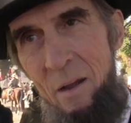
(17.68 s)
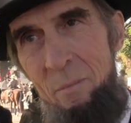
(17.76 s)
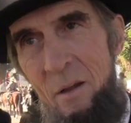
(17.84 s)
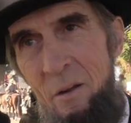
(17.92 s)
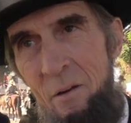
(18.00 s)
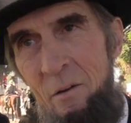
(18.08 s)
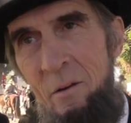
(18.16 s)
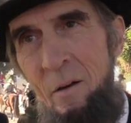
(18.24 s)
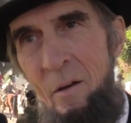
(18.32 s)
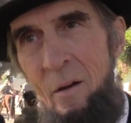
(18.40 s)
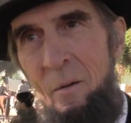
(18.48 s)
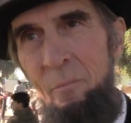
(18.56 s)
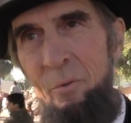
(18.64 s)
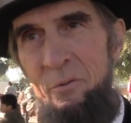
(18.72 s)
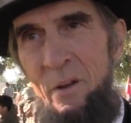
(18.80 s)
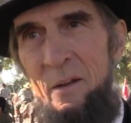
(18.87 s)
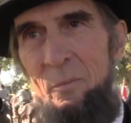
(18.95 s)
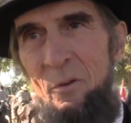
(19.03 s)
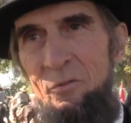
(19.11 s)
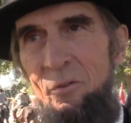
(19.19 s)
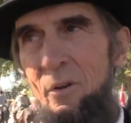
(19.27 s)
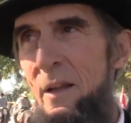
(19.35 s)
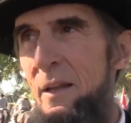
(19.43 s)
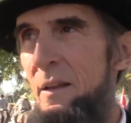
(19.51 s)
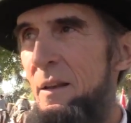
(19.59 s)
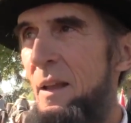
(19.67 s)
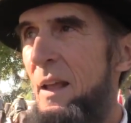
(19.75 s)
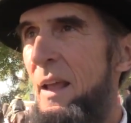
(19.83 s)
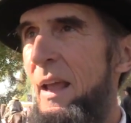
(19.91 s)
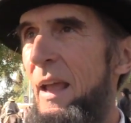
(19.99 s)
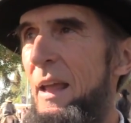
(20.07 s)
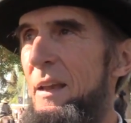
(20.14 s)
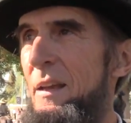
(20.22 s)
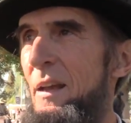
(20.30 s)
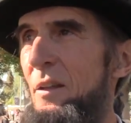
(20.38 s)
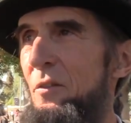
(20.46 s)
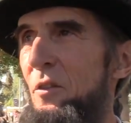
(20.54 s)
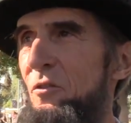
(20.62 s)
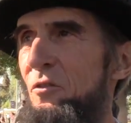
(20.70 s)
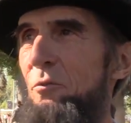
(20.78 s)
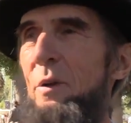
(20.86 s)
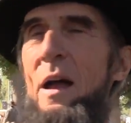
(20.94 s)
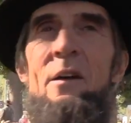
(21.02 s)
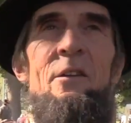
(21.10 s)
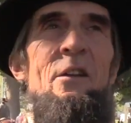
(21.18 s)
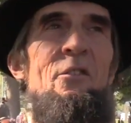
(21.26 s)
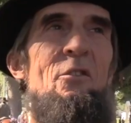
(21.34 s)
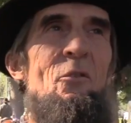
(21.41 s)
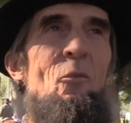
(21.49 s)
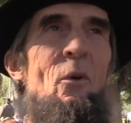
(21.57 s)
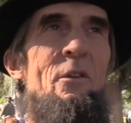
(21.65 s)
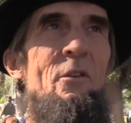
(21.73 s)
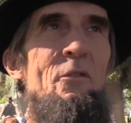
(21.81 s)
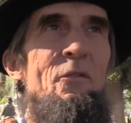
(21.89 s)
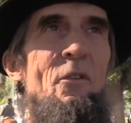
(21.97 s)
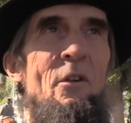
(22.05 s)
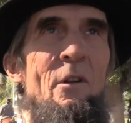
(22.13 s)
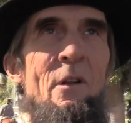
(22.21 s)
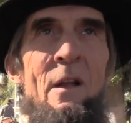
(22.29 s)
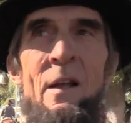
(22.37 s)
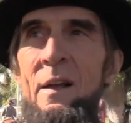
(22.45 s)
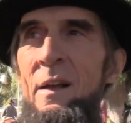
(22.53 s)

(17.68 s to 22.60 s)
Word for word: time here presenting Mr. Lincoln. And uh, the surroundings are wonderful.